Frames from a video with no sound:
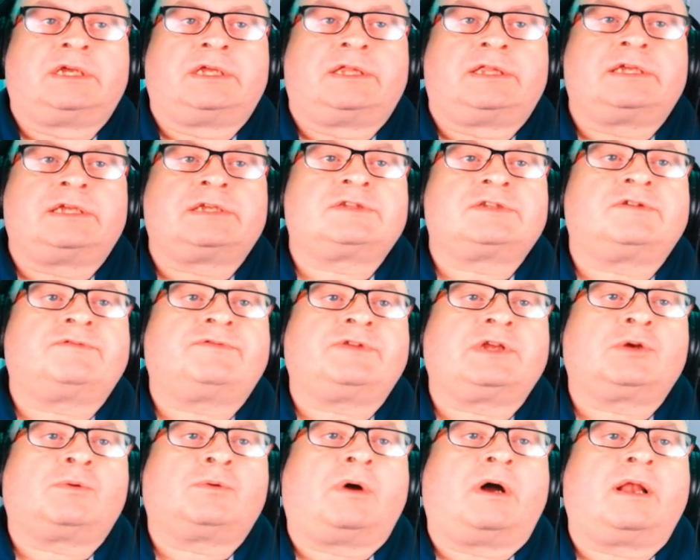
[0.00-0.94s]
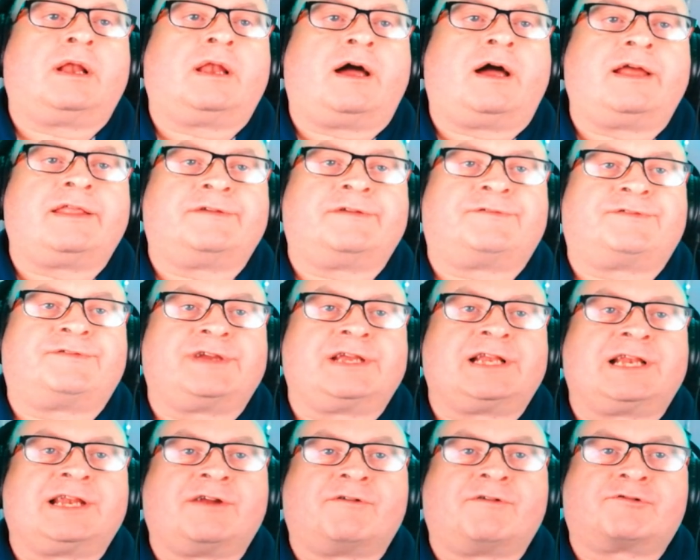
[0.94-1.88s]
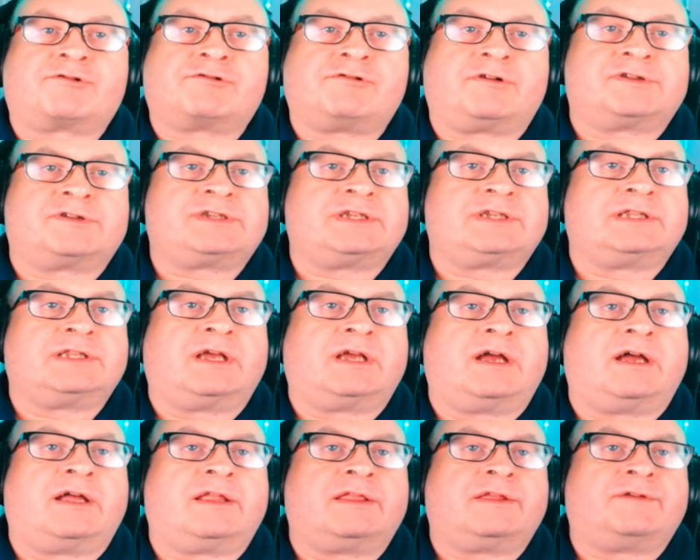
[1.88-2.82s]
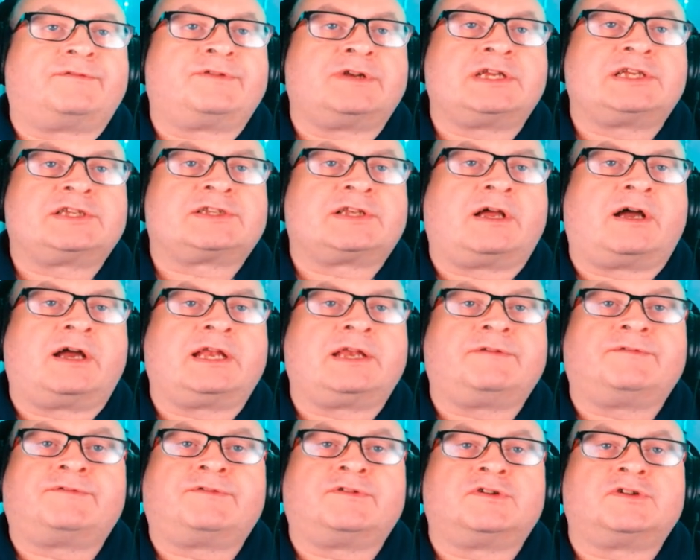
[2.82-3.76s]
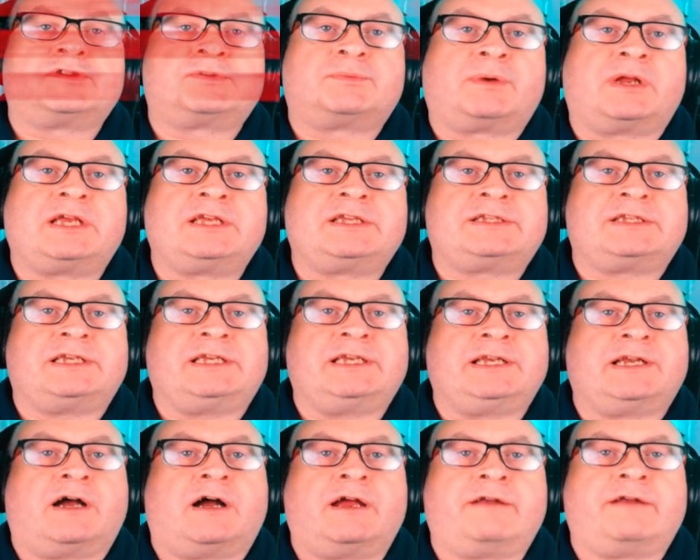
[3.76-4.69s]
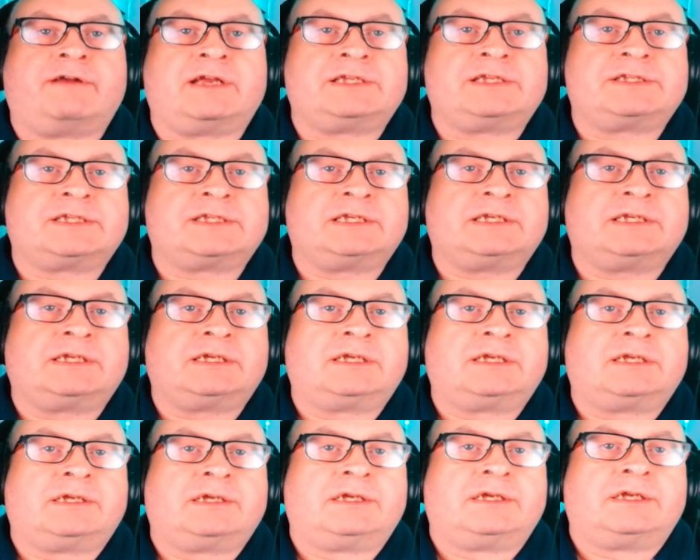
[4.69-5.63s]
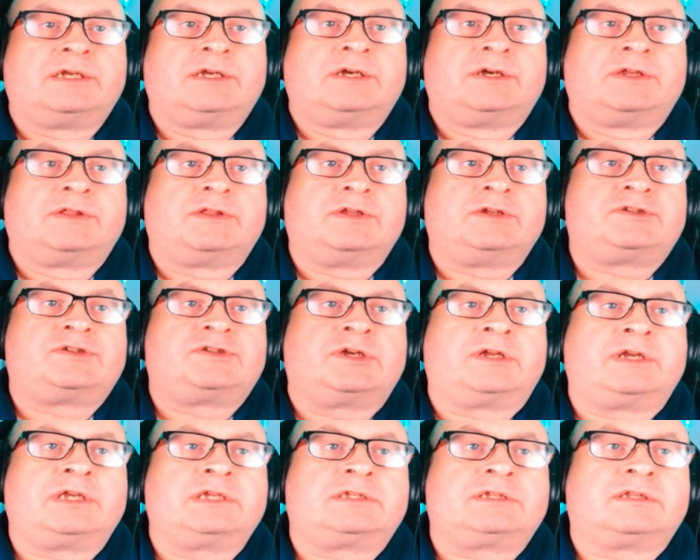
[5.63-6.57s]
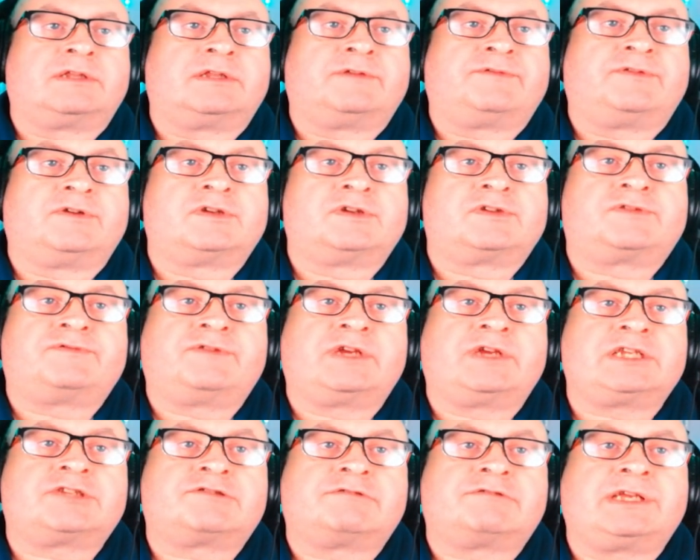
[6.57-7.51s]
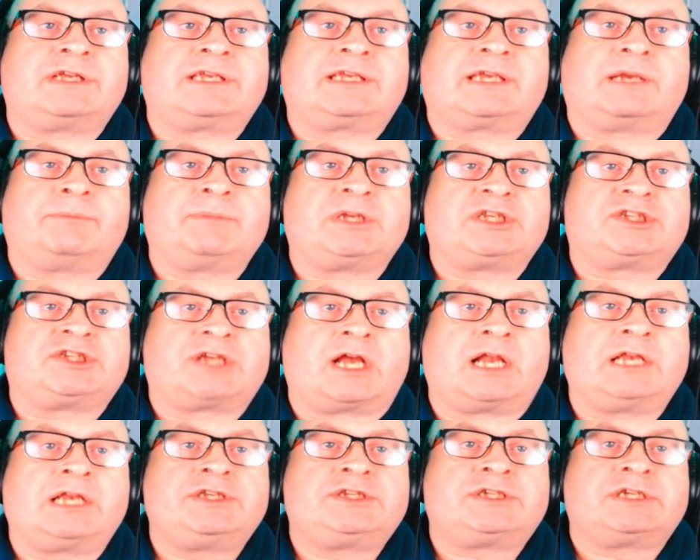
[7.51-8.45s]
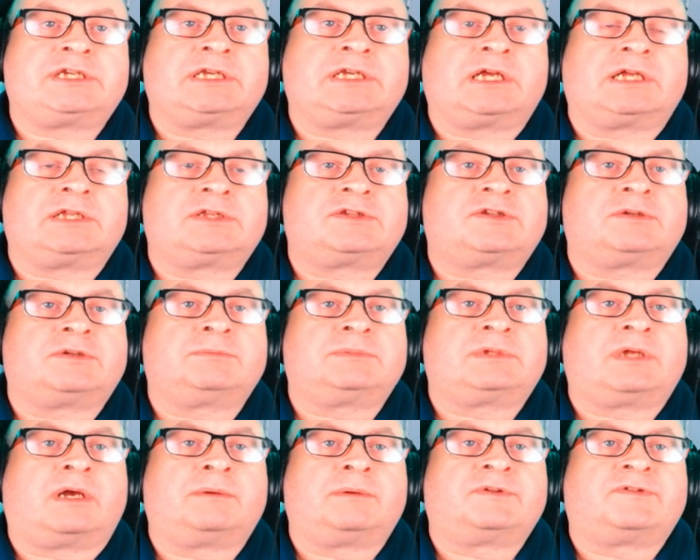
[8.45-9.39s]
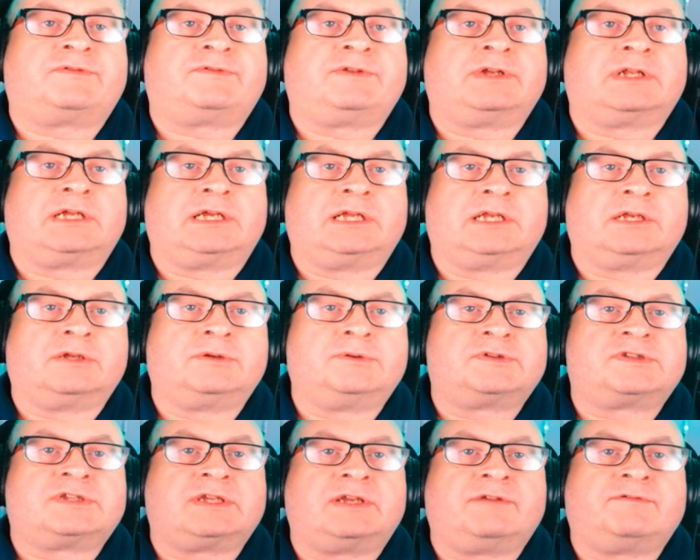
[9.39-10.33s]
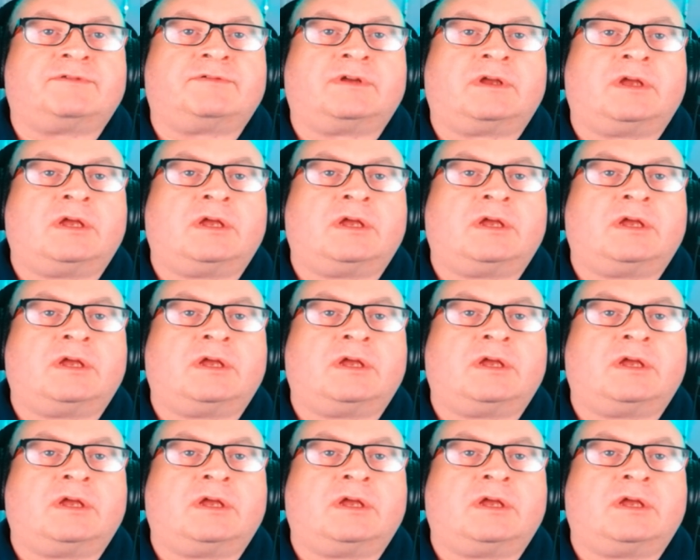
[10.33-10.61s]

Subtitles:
There's nothing quite like the feeling of crossing the finish line in first place in iRacing. The journey to the first victory can be challenging and sometimes feel elusive,